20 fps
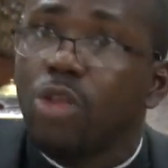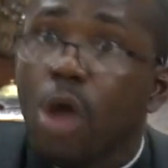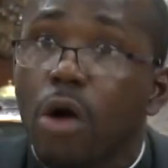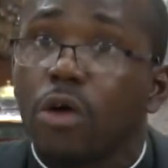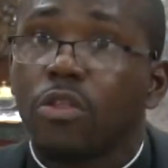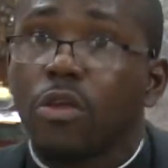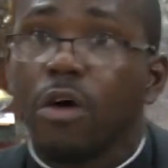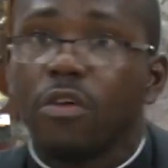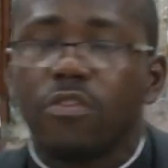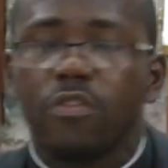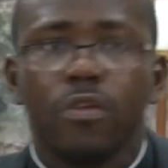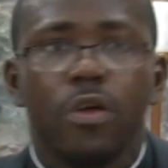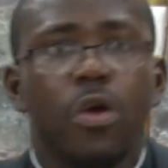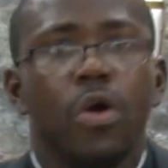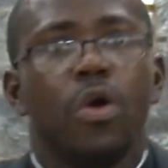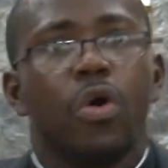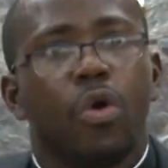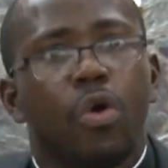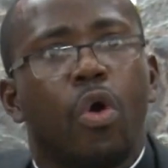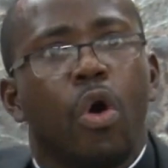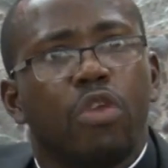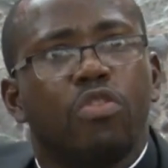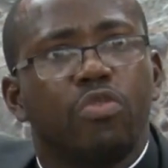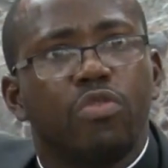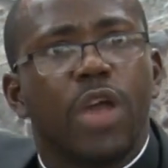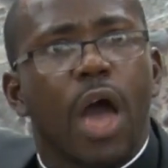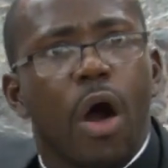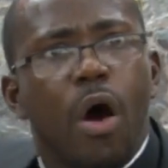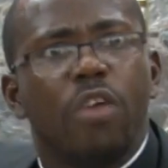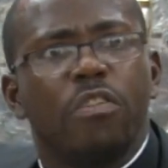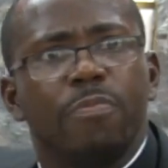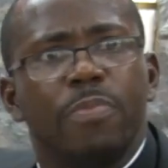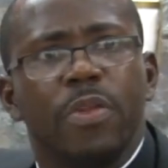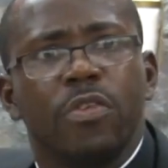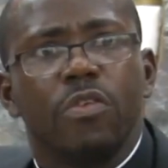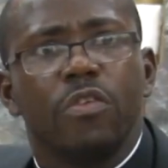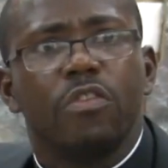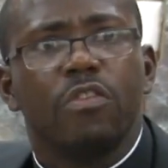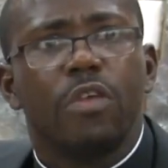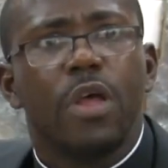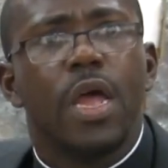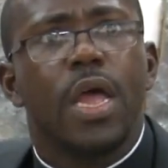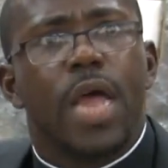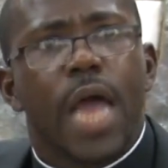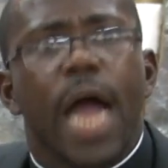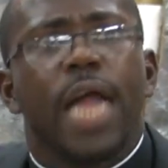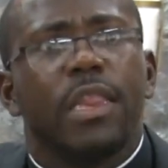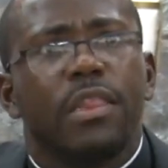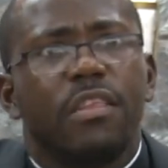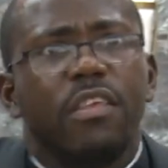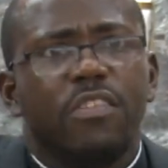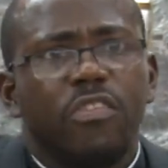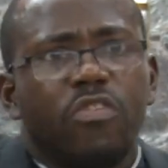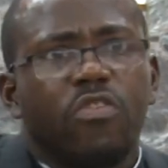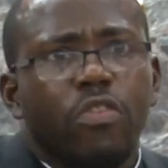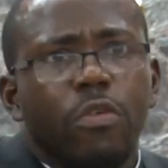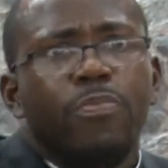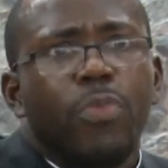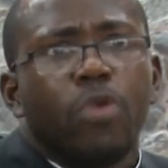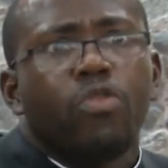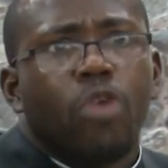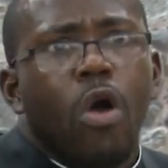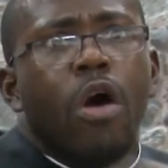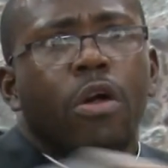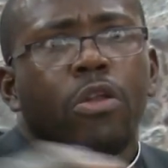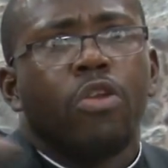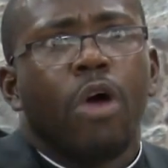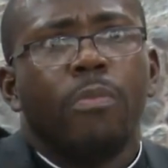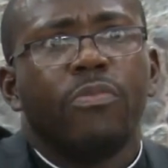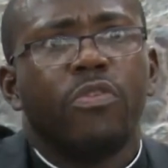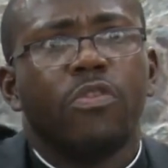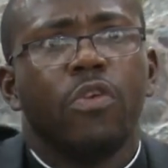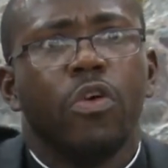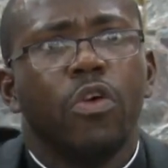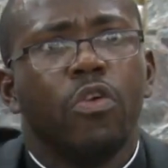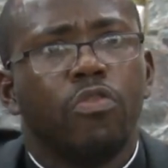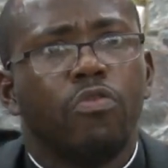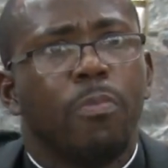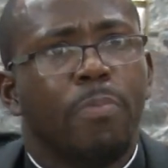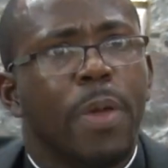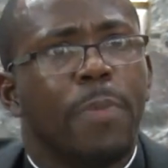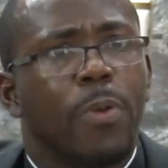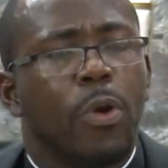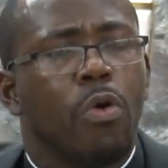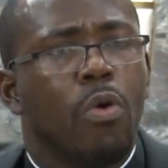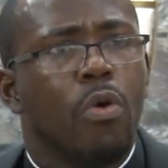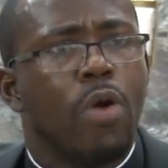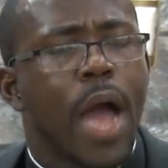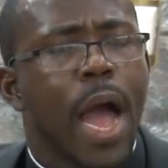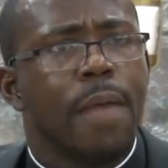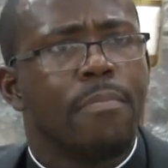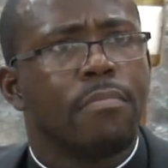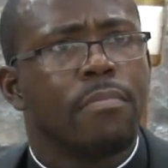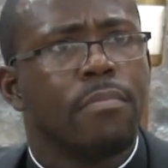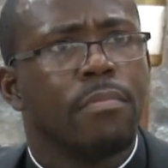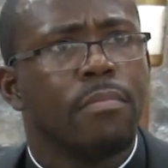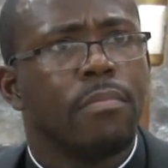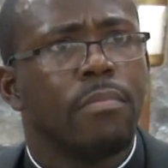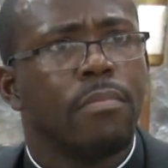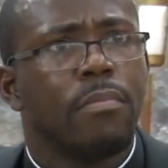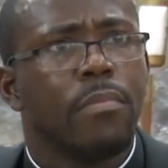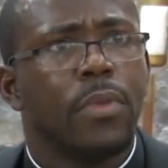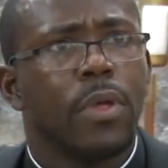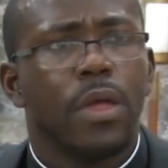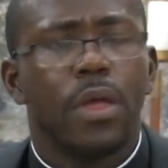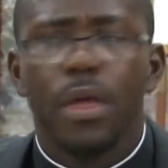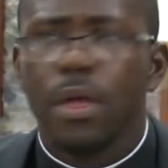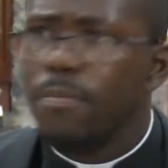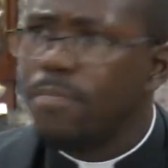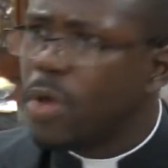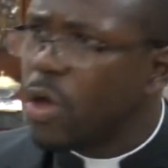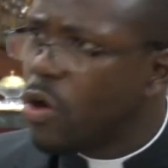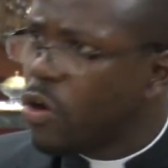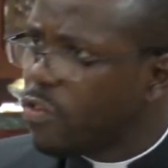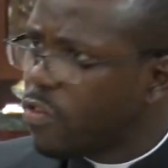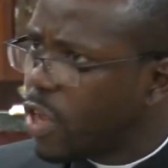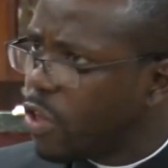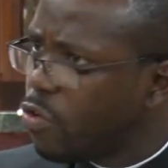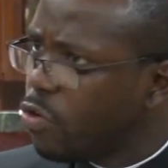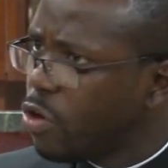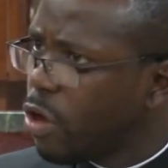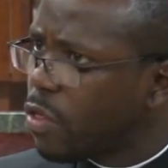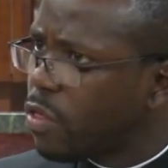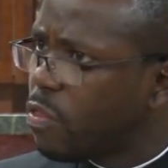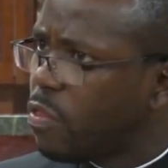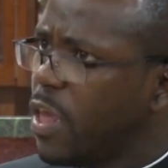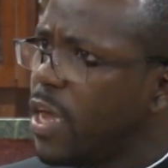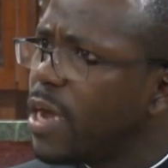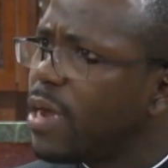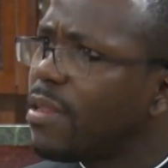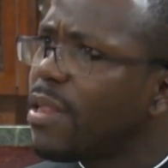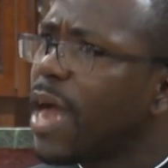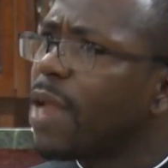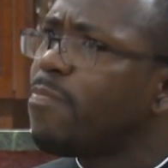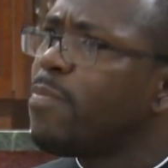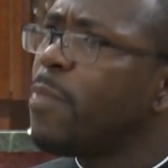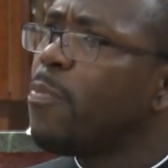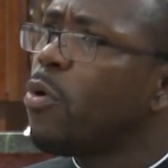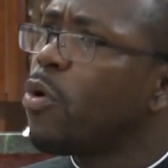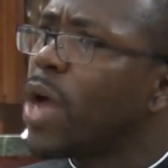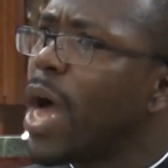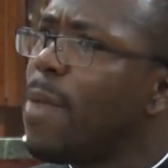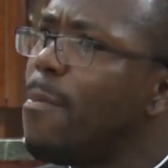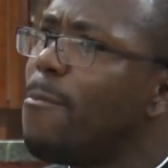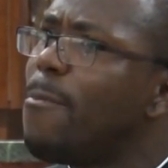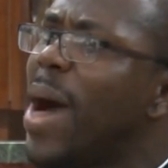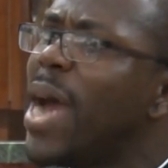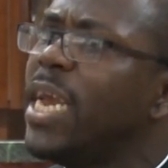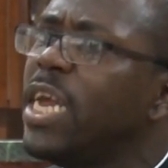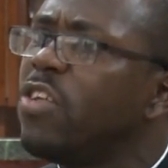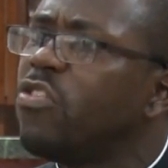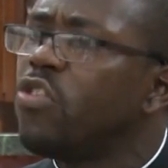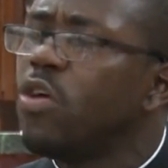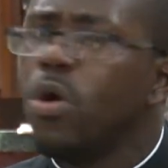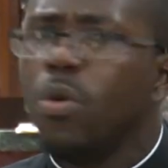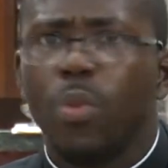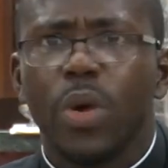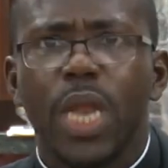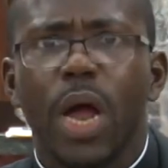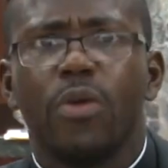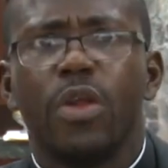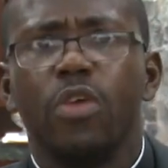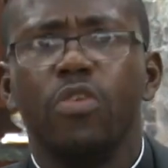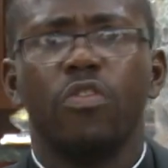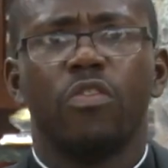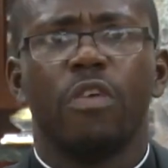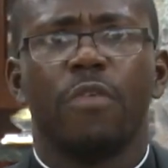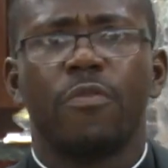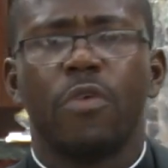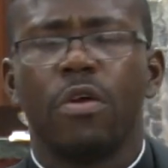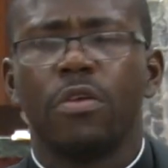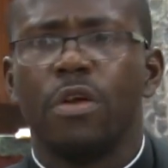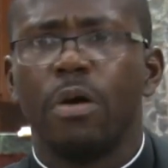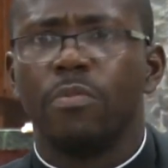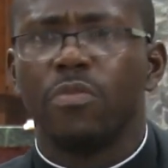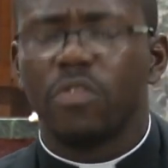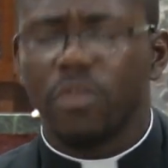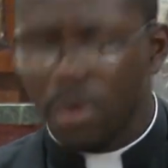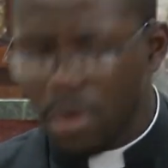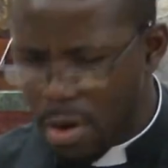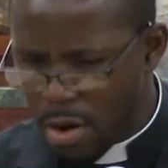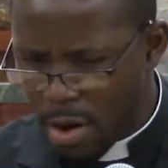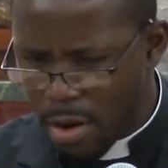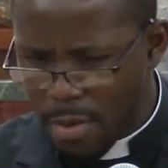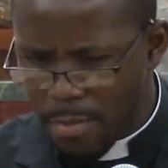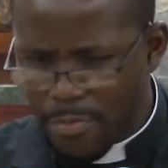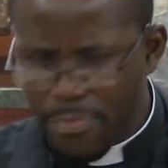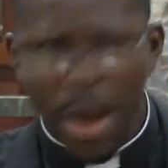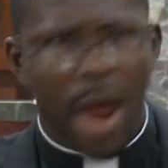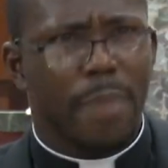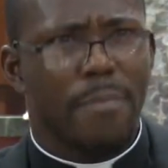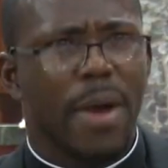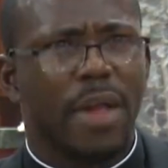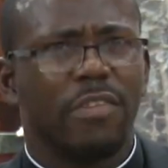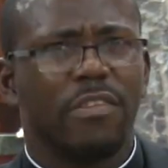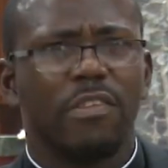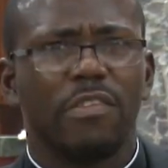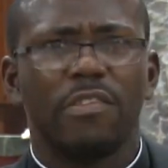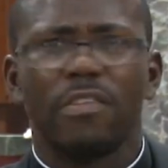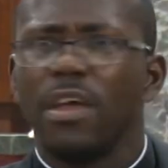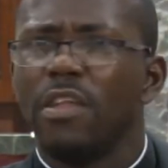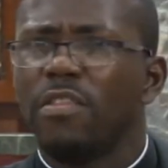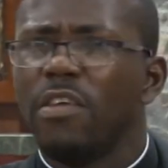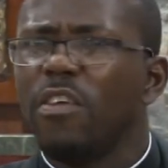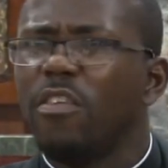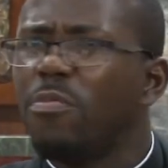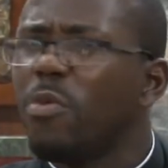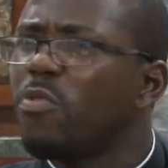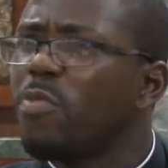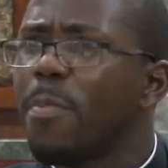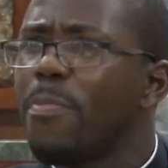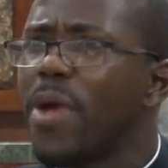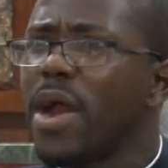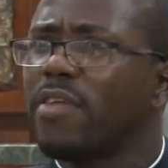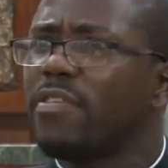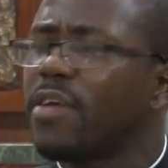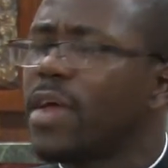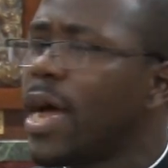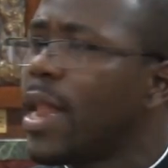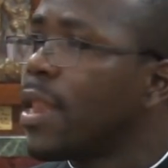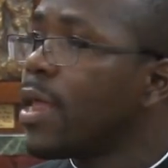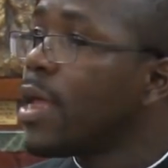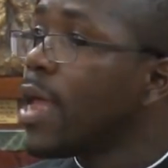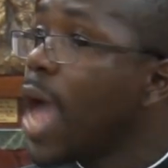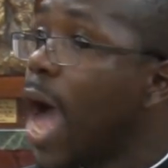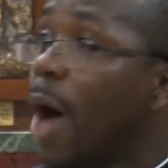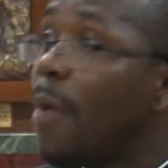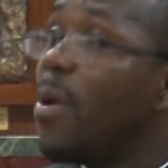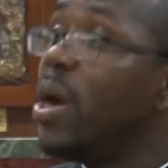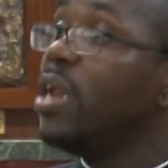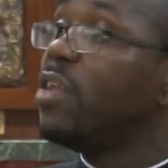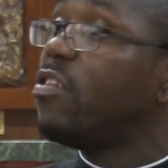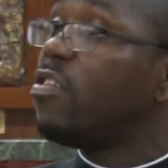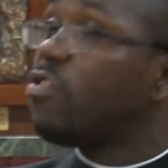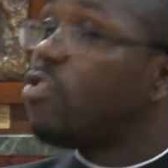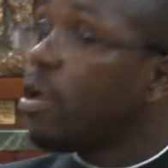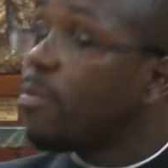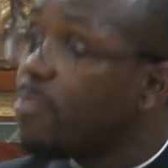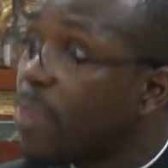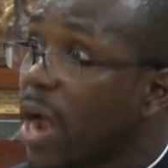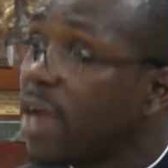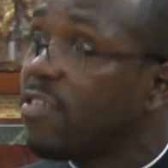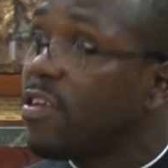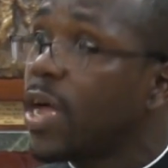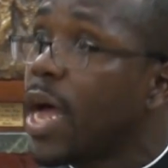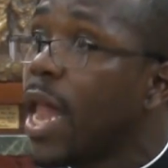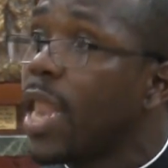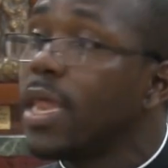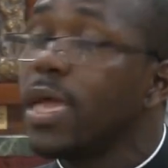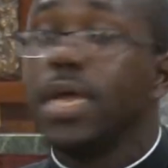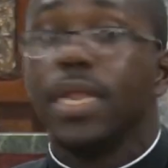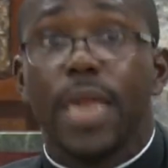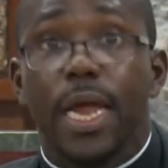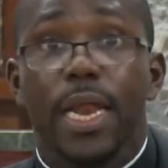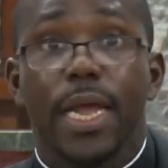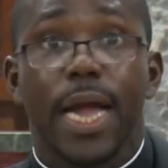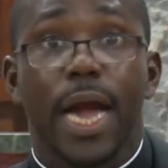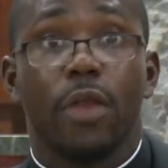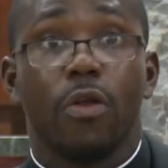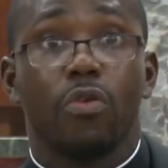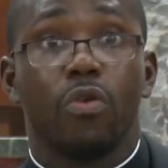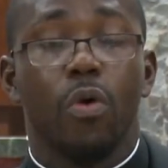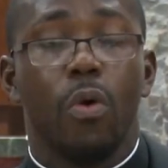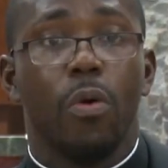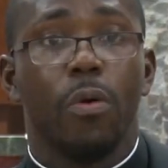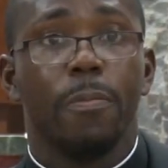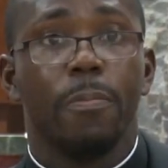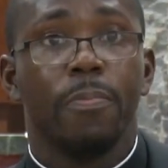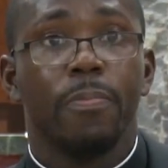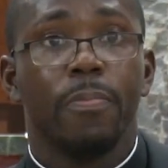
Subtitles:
doctors go to their hospitals and distribute condoms to people who can. Because they do not think that people can manage without the use of condoms. Pragmatist. Things must be practical. And when it is not practical, then it cannot go.